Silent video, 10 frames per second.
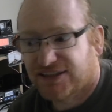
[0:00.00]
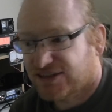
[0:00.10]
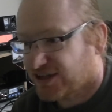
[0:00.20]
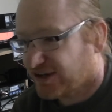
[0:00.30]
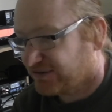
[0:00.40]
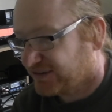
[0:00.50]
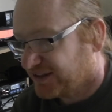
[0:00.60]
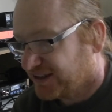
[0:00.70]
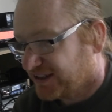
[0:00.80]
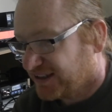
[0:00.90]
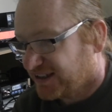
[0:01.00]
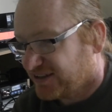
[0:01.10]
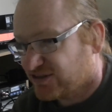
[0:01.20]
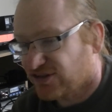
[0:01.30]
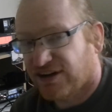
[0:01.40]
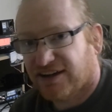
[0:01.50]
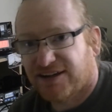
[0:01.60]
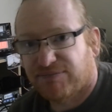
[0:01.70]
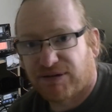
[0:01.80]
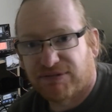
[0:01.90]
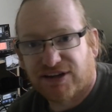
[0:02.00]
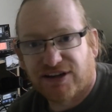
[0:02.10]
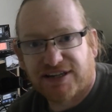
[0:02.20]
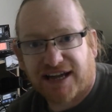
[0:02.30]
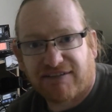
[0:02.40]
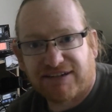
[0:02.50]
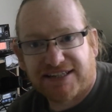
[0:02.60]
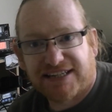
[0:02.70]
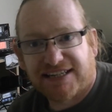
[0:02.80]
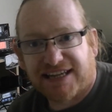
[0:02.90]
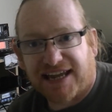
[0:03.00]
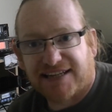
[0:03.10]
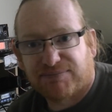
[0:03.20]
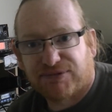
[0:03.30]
So you probably heard how he did it,